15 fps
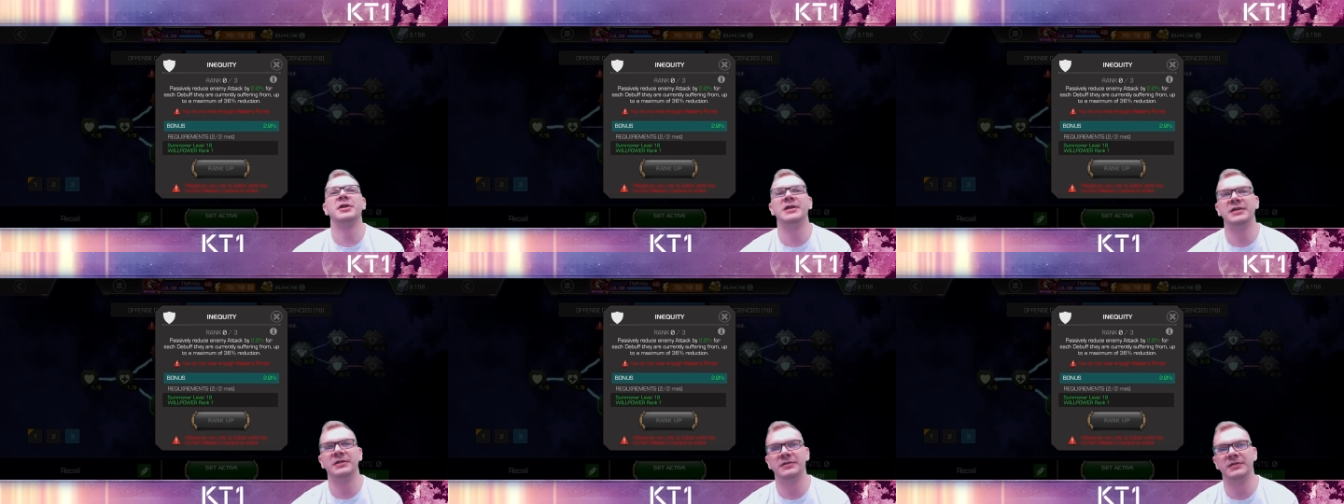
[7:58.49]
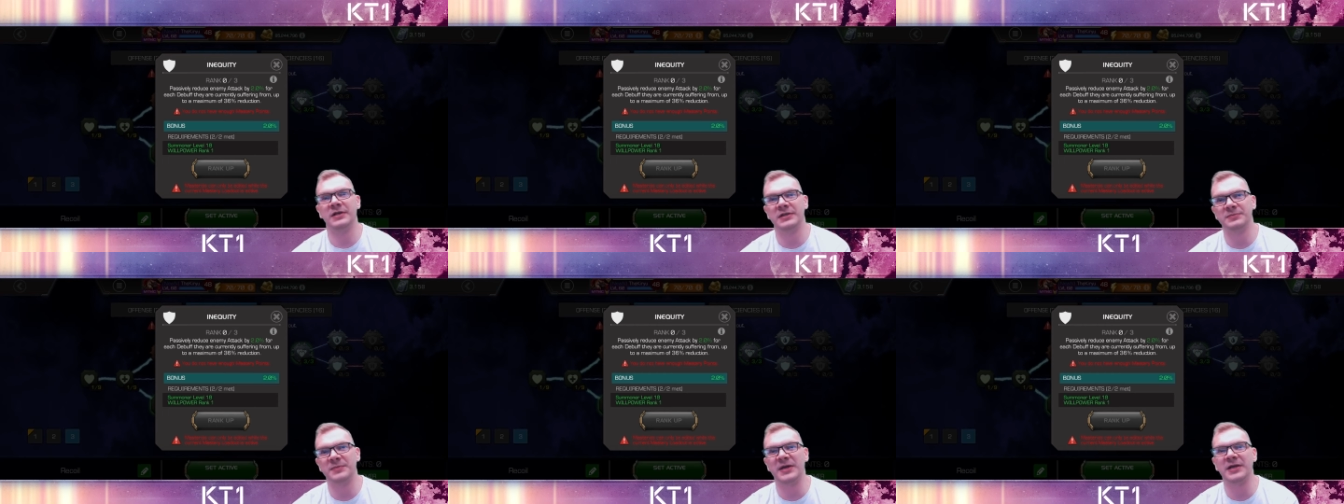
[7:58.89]
He, uh,
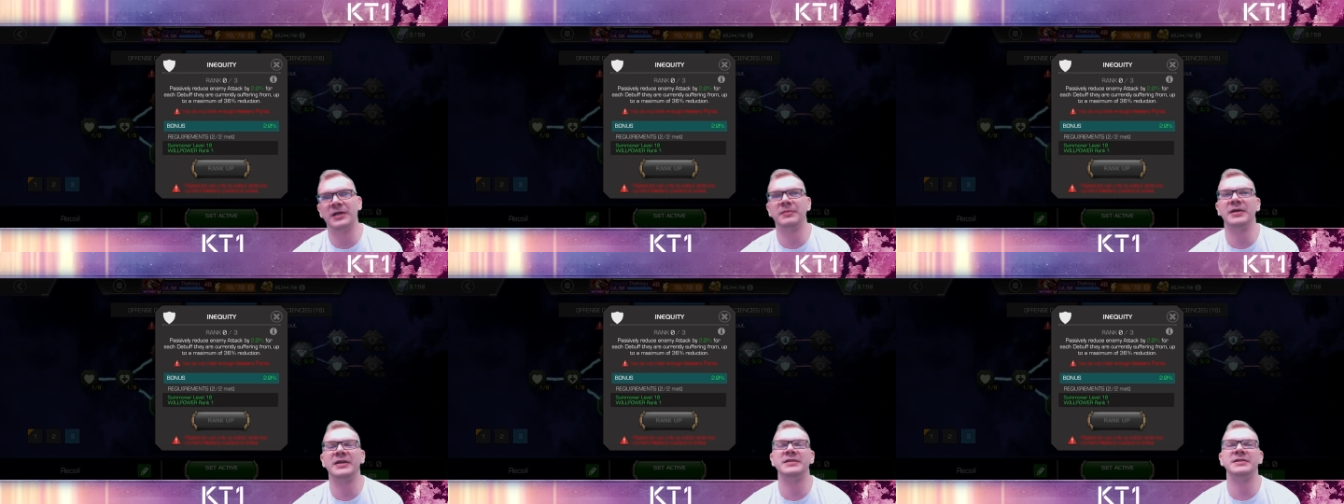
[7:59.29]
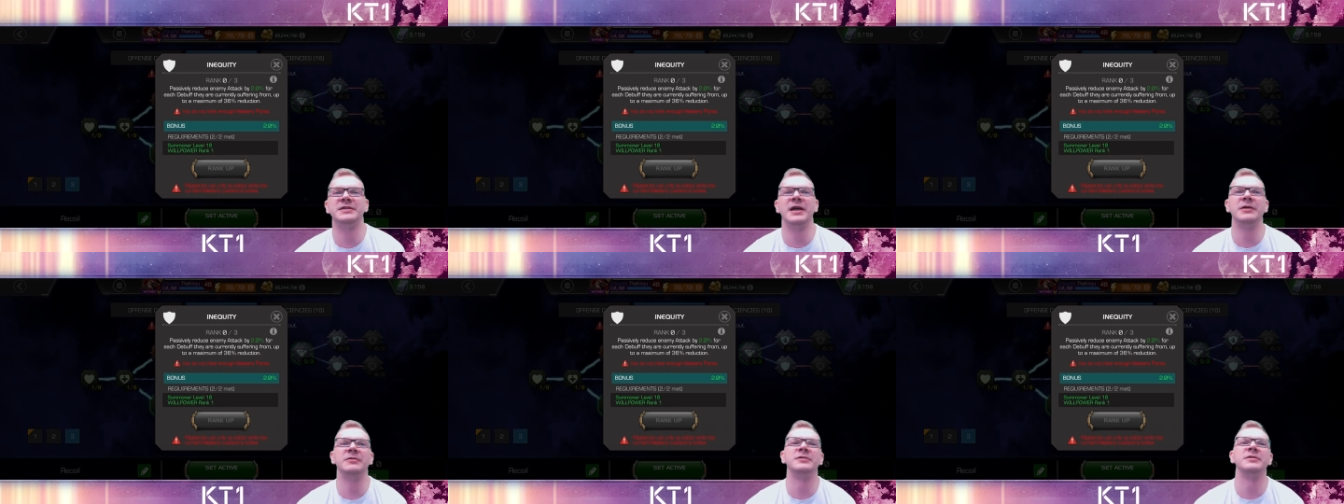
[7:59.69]
Spider-Ham has
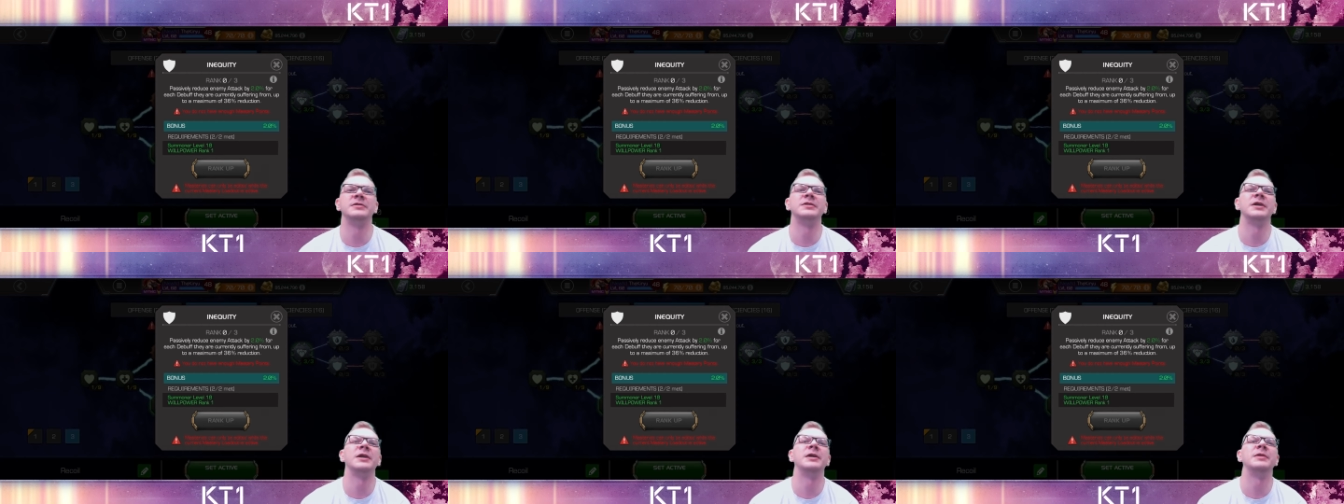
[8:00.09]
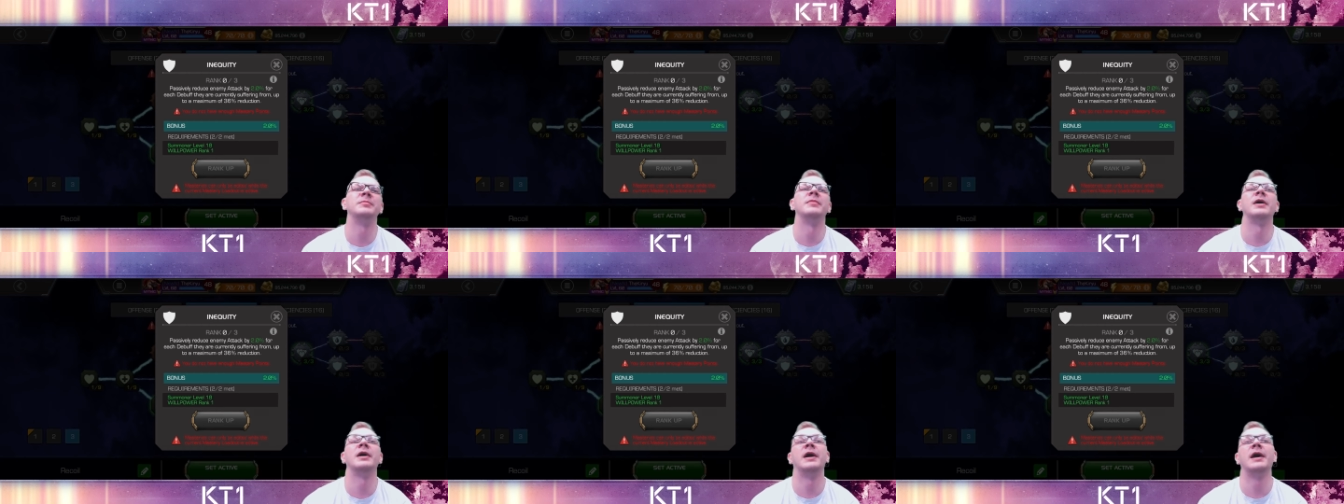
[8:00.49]
Taunt on
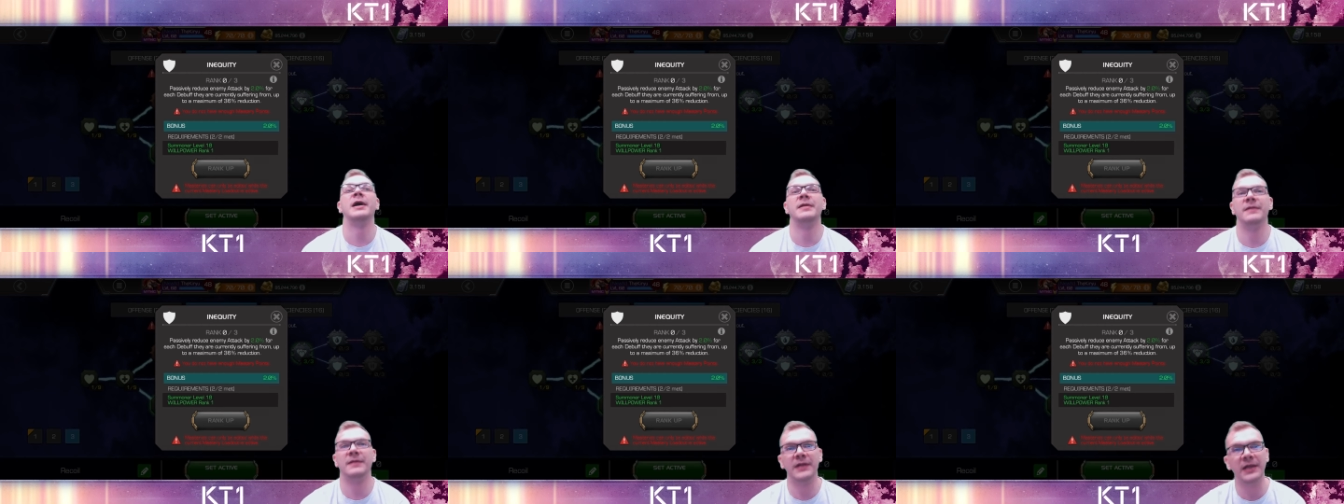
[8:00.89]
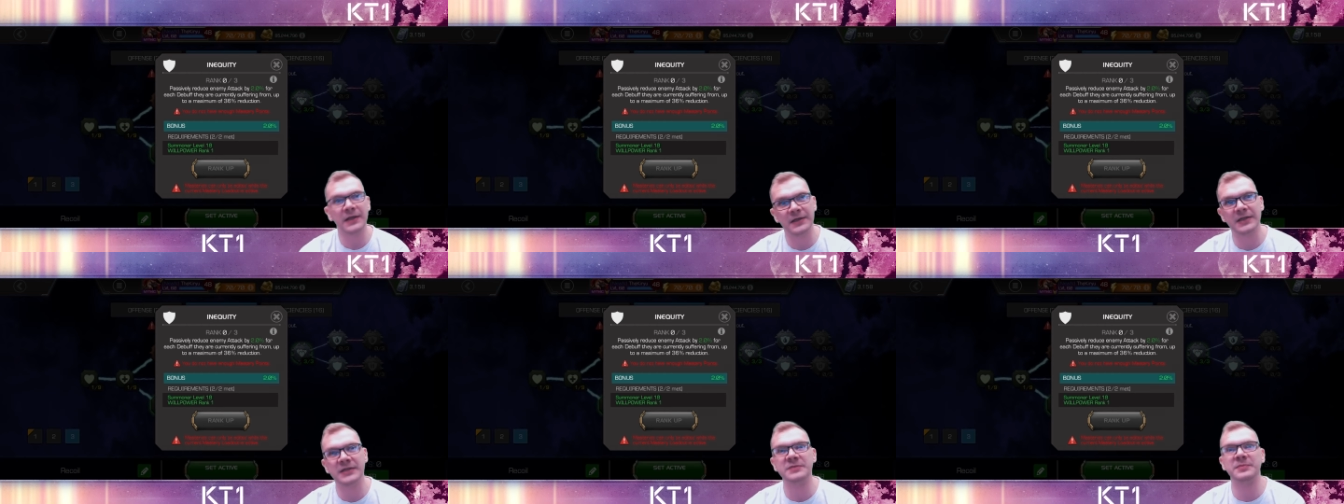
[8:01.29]
him, and
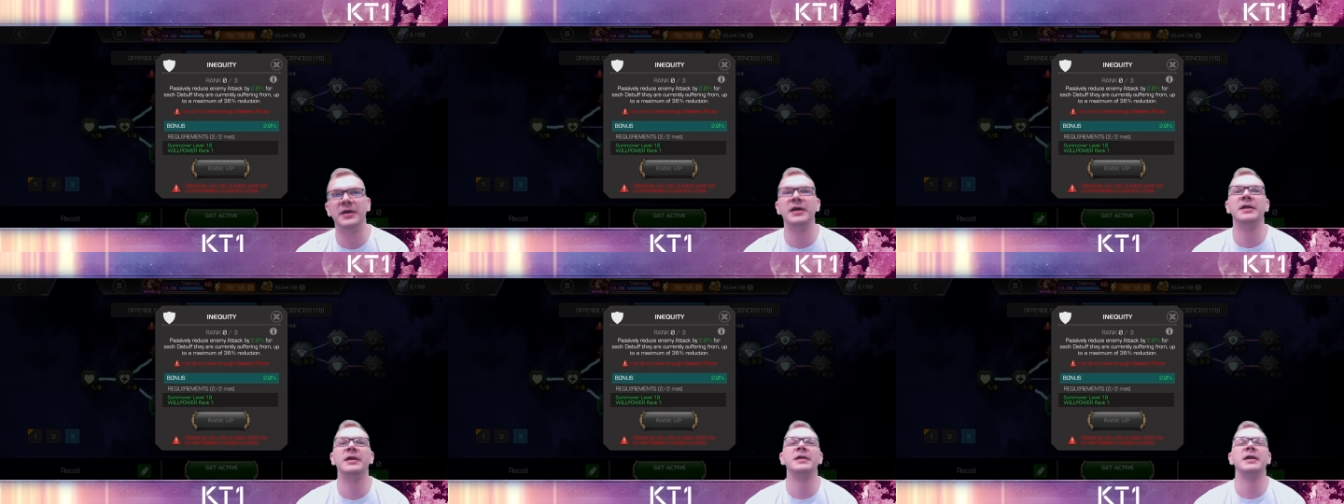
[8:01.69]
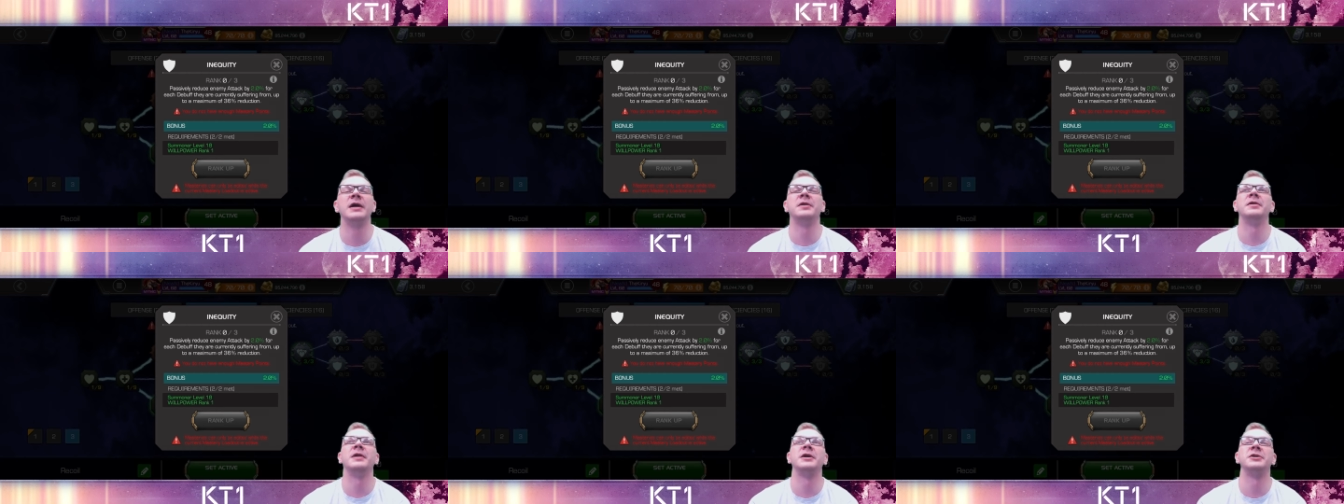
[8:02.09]
then Despair attack
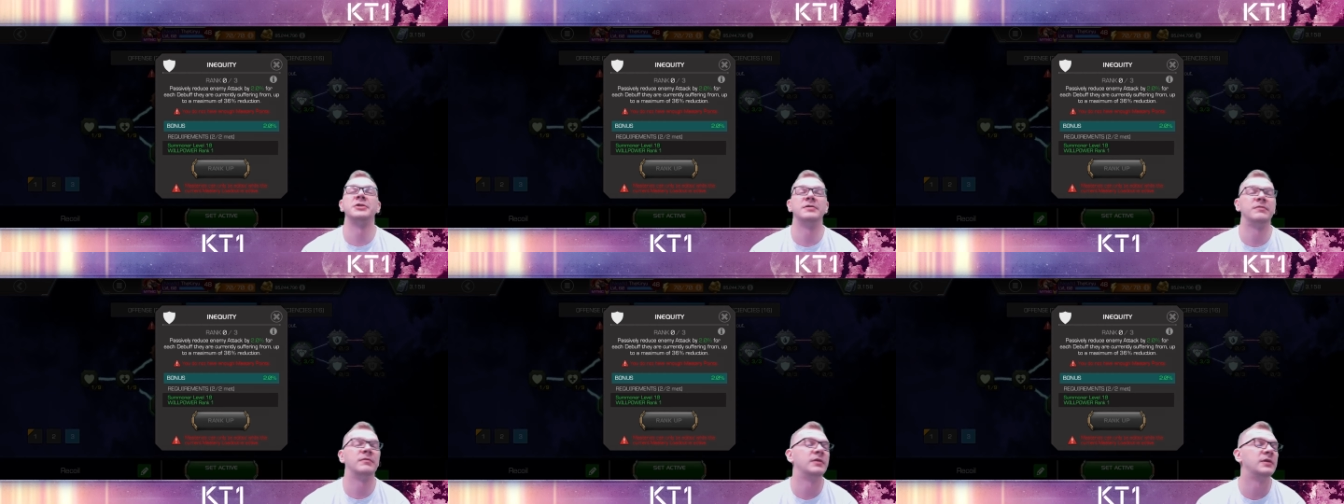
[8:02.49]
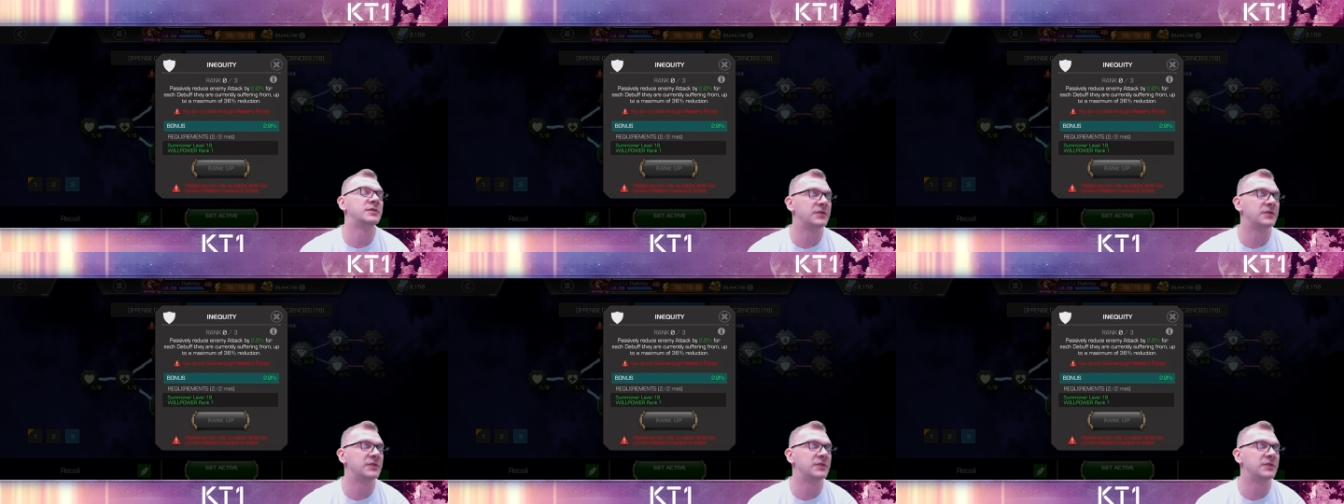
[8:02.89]
reduction. It's